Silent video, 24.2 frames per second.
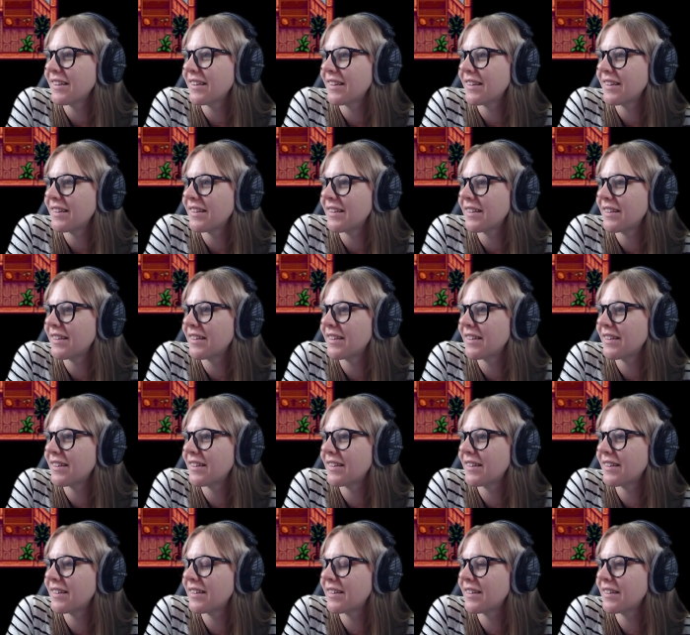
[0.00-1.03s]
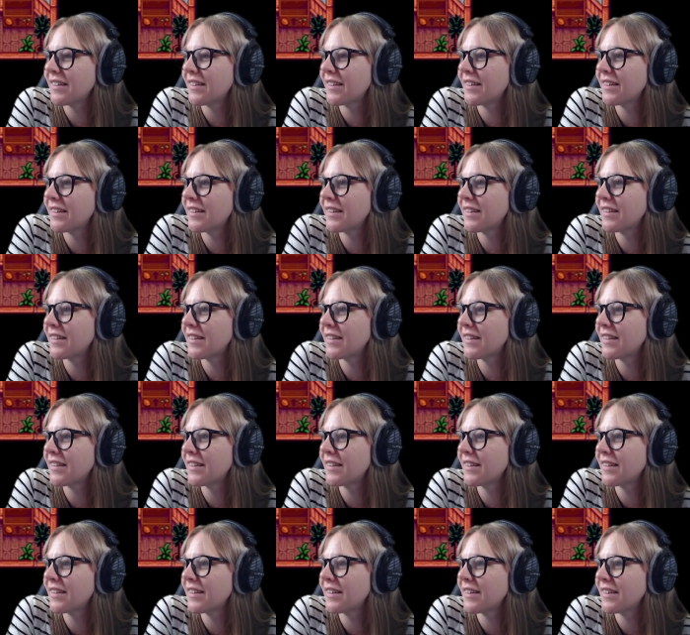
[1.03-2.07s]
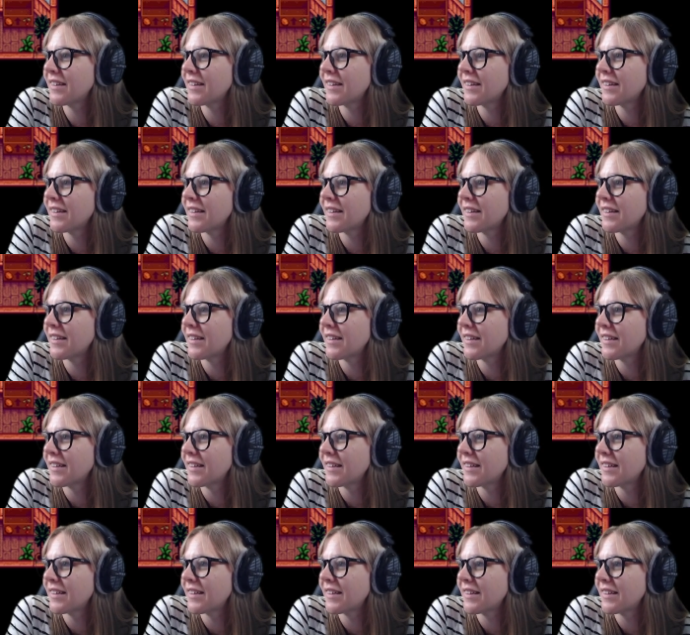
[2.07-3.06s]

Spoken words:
(no one is talking)